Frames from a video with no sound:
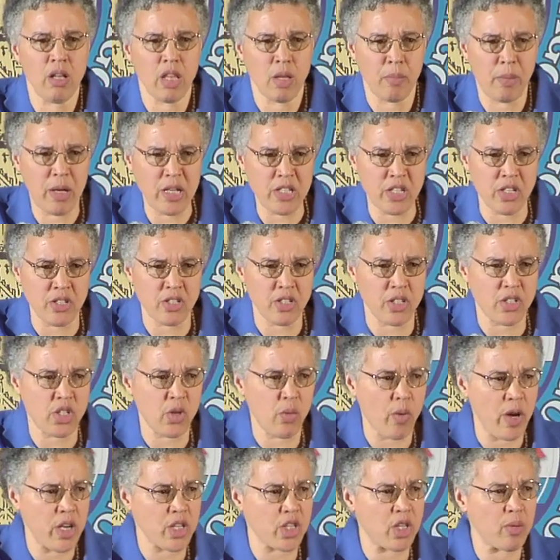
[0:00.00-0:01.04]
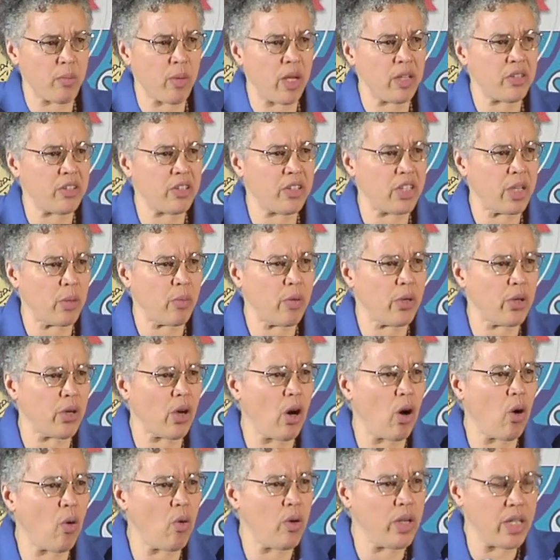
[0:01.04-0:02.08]
The budget situation meant that there were
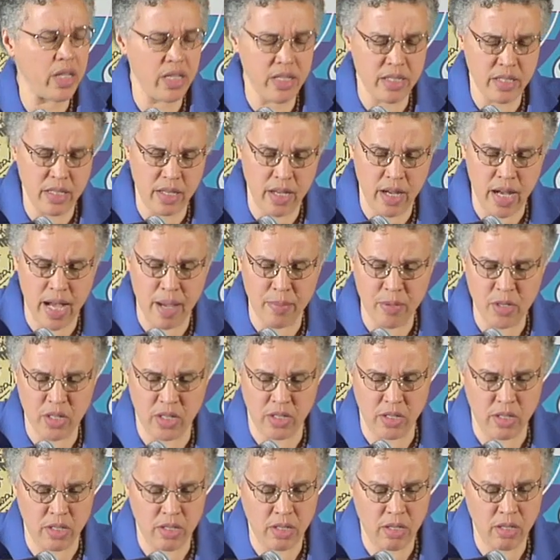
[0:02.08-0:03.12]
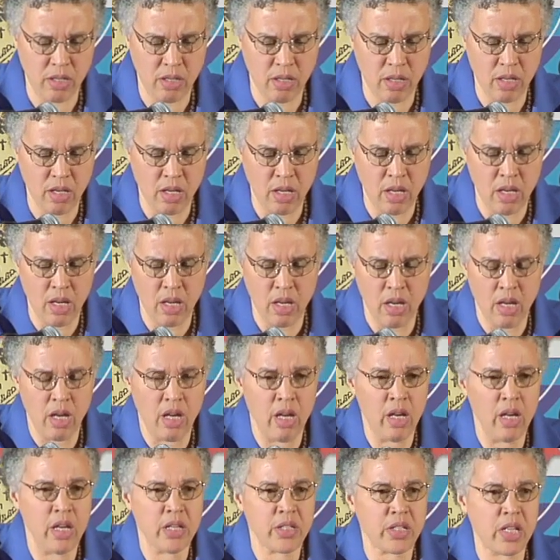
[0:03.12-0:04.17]
no easy options.
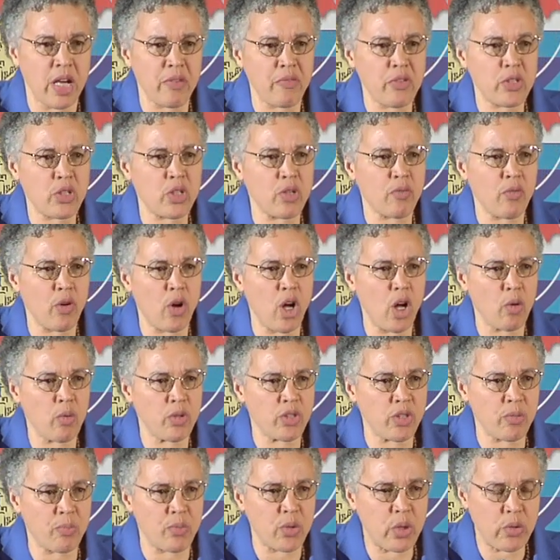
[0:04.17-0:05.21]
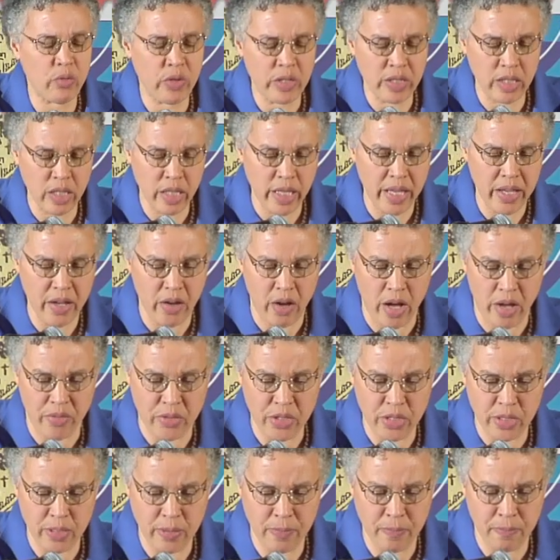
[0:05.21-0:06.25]
Toughest of all was approving the
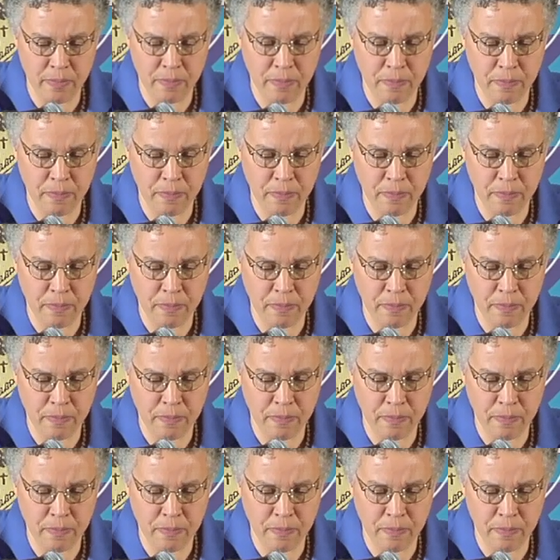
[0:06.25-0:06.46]
layoffs.